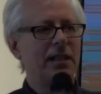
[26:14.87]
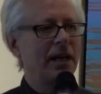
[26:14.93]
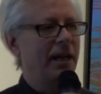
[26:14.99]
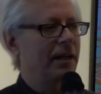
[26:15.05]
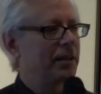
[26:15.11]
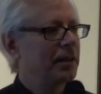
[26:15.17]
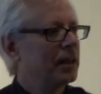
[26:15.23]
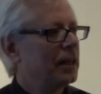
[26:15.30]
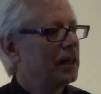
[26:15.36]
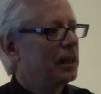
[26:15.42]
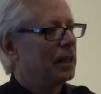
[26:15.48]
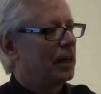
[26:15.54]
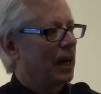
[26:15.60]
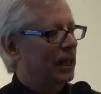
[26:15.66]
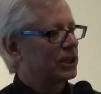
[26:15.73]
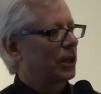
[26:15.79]
that
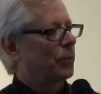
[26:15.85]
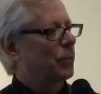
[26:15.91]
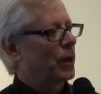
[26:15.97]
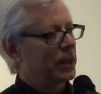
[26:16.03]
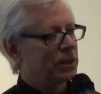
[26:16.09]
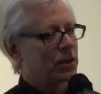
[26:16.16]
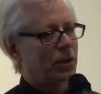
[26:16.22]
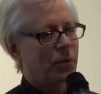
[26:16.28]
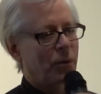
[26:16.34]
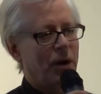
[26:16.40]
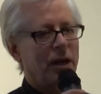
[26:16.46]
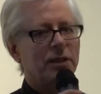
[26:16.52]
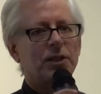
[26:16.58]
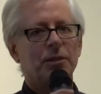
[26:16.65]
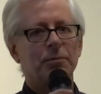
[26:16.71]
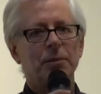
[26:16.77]
as I wanted to
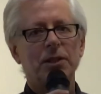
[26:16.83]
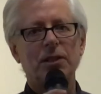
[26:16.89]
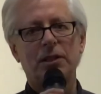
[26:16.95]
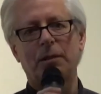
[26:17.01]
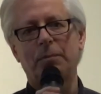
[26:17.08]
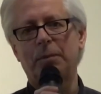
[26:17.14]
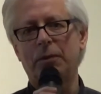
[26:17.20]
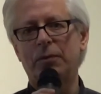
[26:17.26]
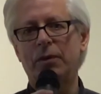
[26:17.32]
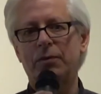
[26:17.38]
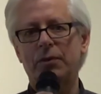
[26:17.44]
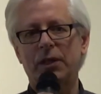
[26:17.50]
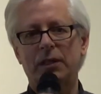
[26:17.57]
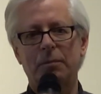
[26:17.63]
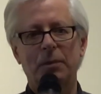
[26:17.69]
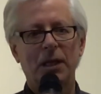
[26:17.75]
cross the Mississippi River
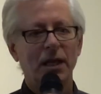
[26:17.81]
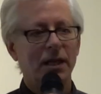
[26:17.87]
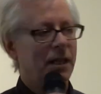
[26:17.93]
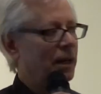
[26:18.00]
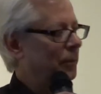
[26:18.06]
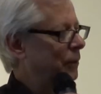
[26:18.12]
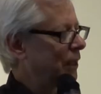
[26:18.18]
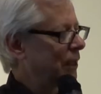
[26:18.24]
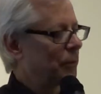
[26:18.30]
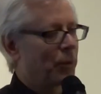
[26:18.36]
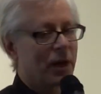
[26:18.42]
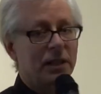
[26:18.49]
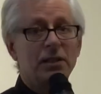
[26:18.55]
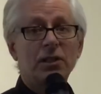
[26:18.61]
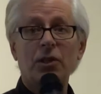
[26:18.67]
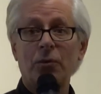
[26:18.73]
at the beginning I really
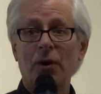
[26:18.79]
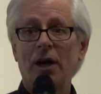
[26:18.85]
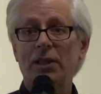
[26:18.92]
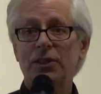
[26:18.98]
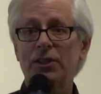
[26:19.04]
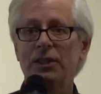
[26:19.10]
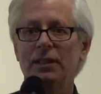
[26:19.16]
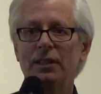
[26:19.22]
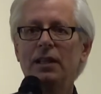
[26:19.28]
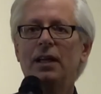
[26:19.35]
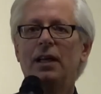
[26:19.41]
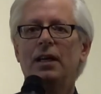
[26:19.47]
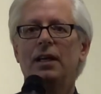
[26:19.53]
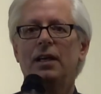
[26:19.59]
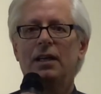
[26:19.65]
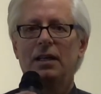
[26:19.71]
wanted to cross it
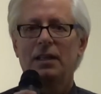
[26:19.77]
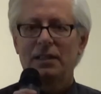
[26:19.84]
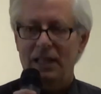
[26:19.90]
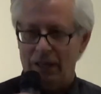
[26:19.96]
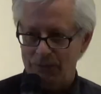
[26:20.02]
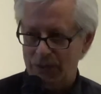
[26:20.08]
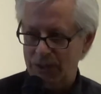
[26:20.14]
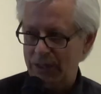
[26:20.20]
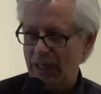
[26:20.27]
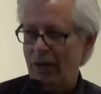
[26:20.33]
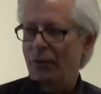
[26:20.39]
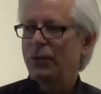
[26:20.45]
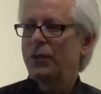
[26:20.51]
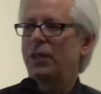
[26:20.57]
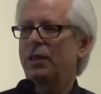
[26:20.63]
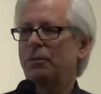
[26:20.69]
down
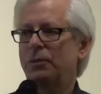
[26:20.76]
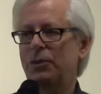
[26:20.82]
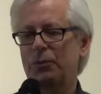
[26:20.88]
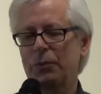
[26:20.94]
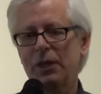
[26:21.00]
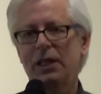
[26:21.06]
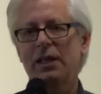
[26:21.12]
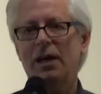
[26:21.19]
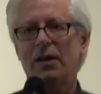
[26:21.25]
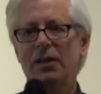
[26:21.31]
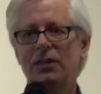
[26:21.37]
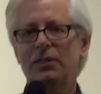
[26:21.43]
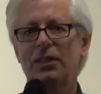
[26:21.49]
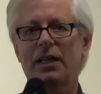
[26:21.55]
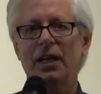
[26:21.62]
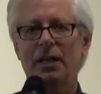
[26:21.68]
south and it was really
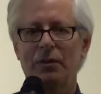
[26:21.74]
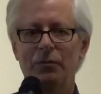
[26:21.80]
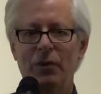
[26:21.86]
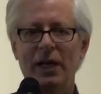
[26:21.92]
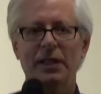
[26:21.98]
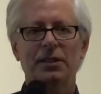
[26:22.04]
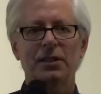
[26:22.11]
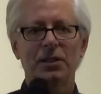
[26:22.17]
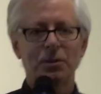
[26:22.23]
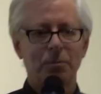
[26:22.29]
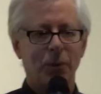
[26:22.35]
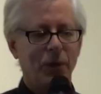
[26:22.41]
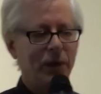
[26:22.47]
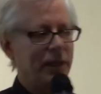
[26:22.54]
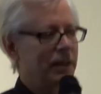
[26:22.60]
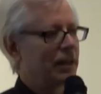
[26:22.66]
hard to get a vantage
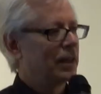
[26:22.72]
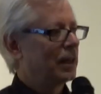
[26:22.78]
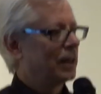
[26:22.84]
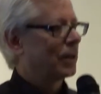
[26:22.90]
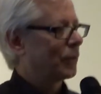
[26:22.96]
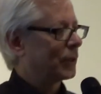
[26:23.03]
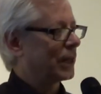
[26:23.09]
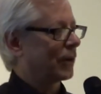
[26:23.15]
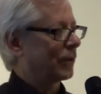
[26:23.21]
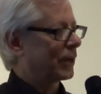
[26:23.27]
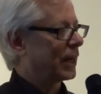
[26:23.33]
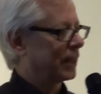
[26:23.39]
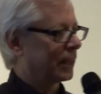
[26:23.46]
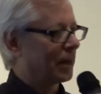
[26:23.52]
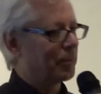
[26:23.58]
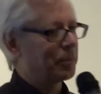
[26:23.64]
point without
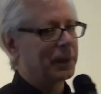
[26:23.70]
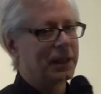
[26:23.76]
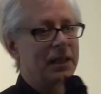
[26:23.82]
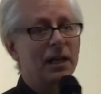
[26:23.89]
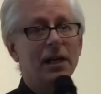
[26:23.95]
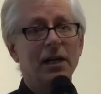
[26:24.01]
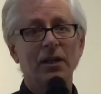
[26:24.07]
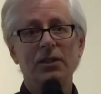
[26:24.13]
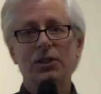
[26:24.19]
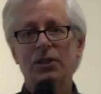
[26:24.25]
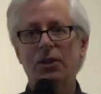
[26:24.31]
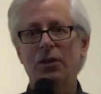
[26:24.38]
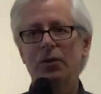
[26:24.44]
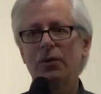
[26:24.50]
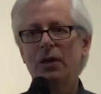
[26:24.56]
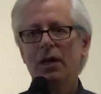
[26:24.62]
getting up in the air
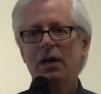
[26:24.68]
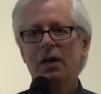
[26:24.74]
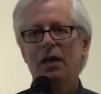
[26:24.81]
so